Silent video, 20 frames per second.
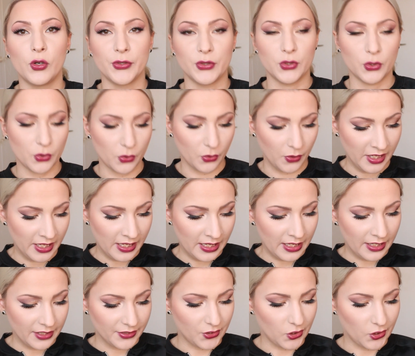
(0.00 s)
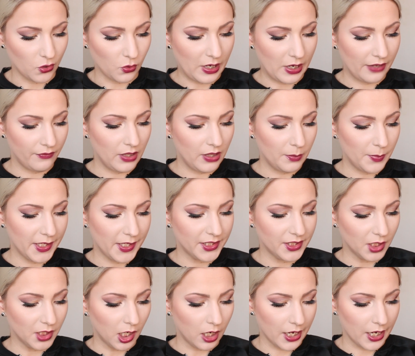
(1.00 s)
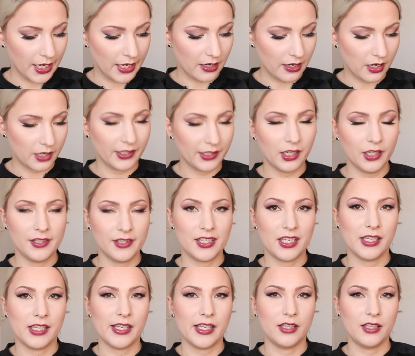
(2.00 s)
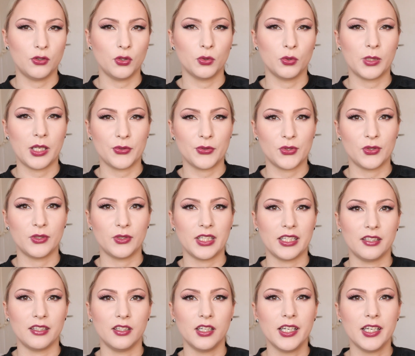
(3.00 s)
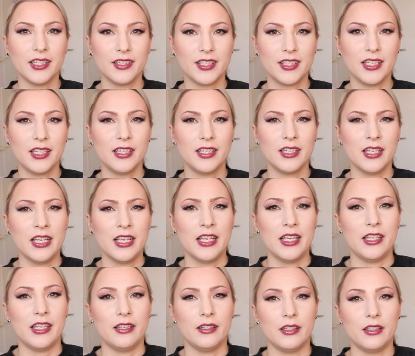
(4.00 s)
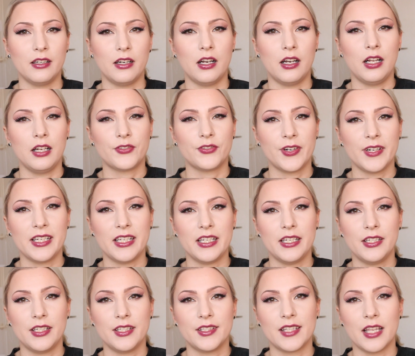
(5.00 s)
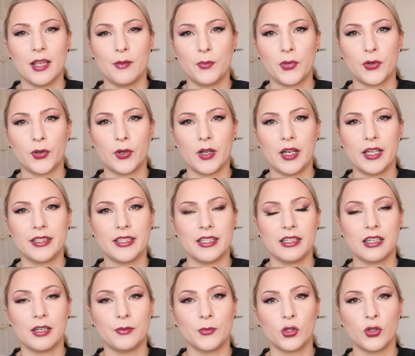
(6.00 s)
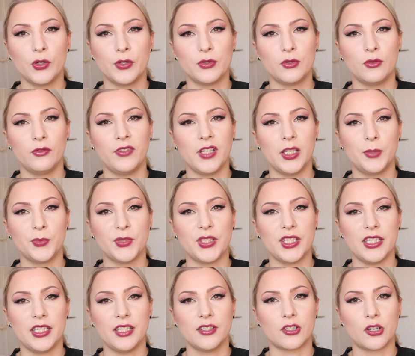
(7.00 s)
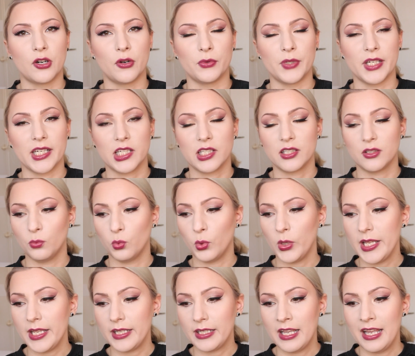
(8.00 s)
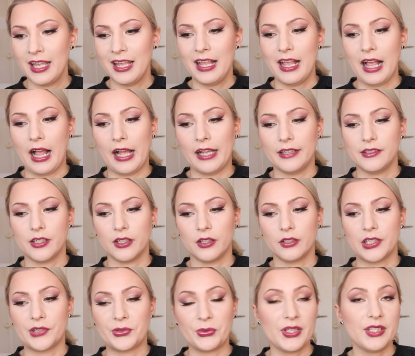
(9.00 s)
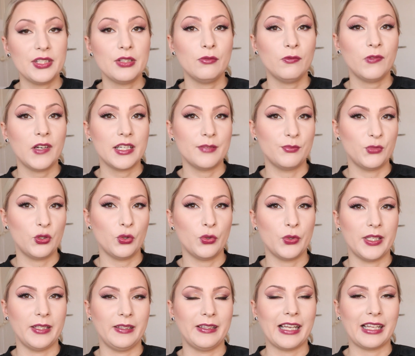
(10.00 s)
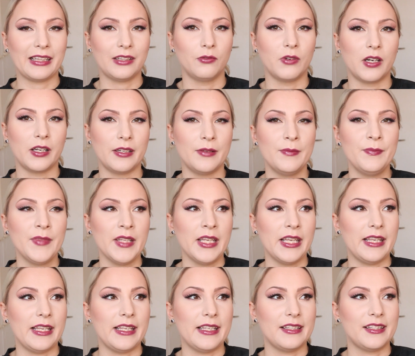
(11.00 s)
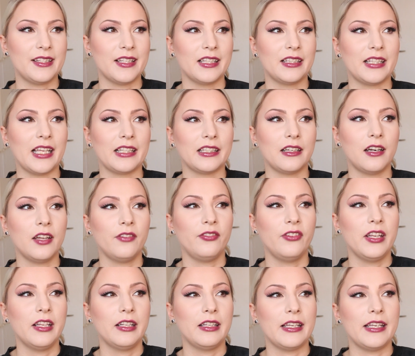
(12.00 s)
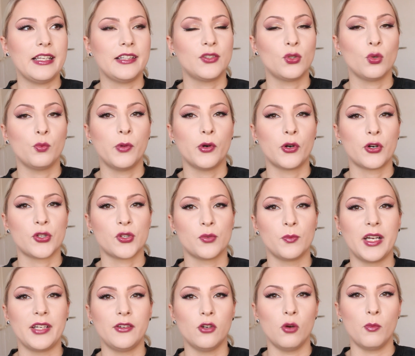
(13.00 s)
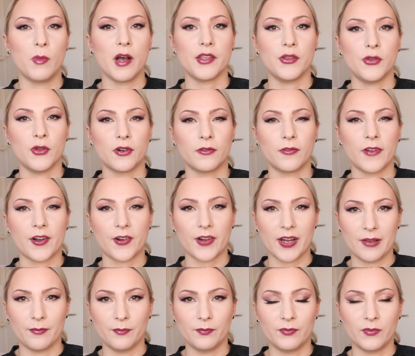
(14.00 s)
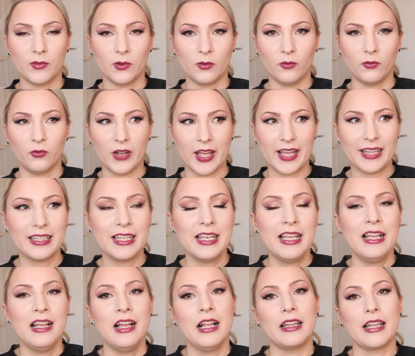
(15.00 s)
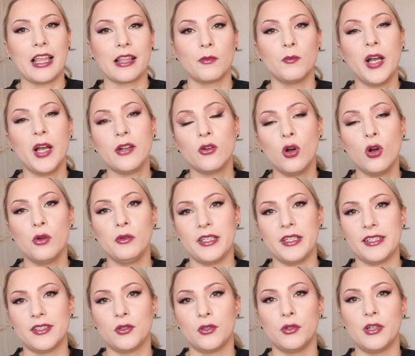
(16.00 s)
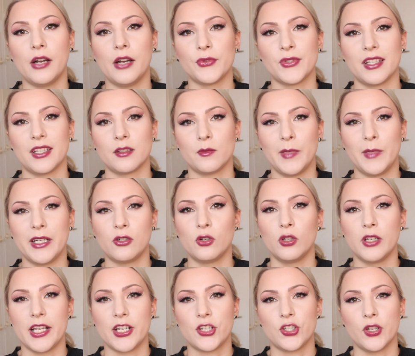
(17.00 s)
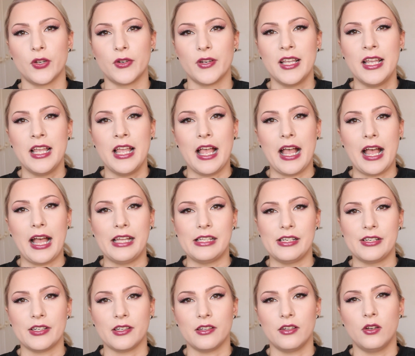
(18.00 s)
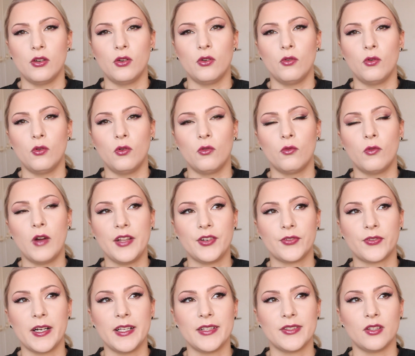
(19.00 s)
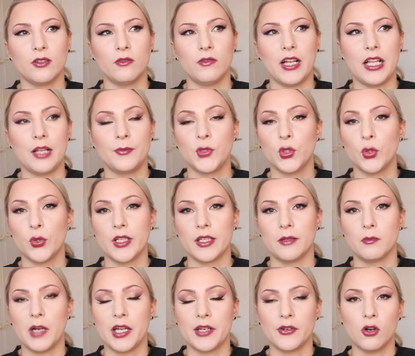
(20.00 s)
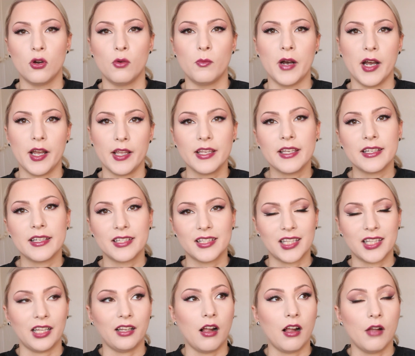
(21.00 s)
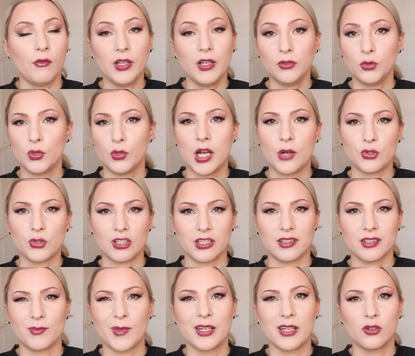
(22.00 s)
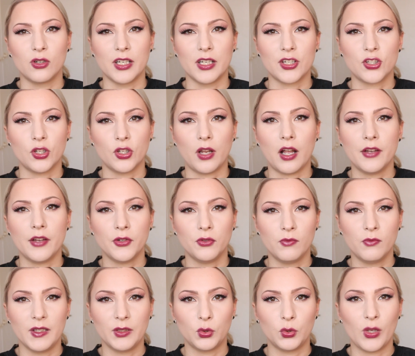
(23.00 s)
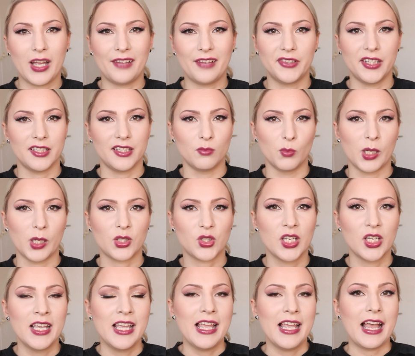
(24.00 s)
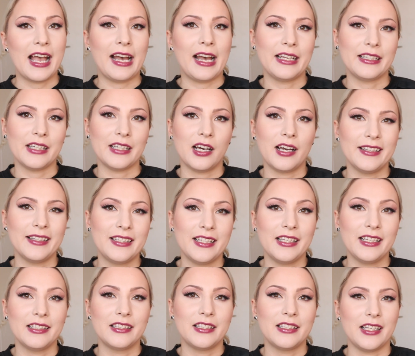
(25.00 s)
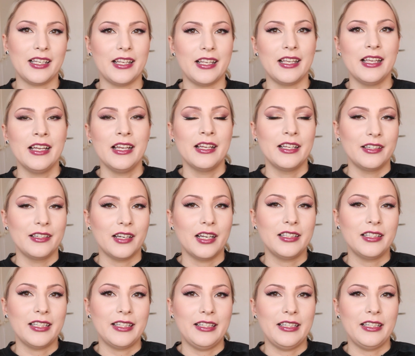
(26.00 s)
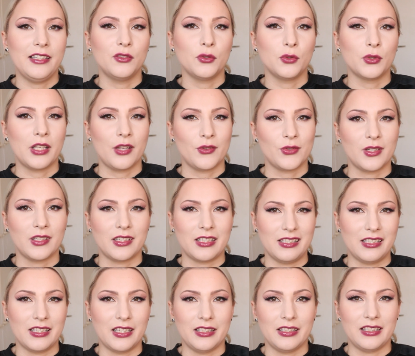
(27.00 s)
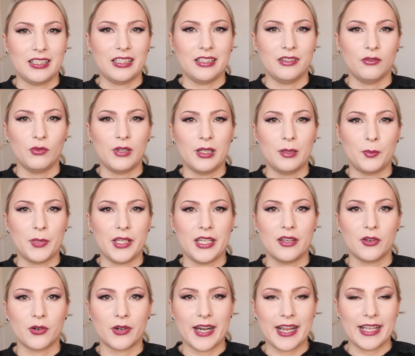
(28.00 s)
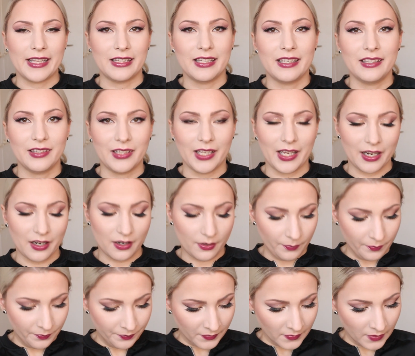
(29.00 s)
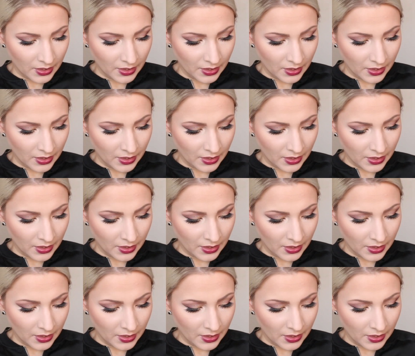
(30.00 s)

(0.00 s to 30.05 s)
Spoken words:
going to do. So I will be starting a 19 in 2019. Already in December, I think I'm going to film the intro next week, and the reason why I'm doing that one is that I feel it supports my no buy year very well. Like, my goal is to downsize my collection, and one reason why I'm doing my no buy is that I want to downsize my collection. I don't want to have this much, and I think the 19 in 2019 will be great there.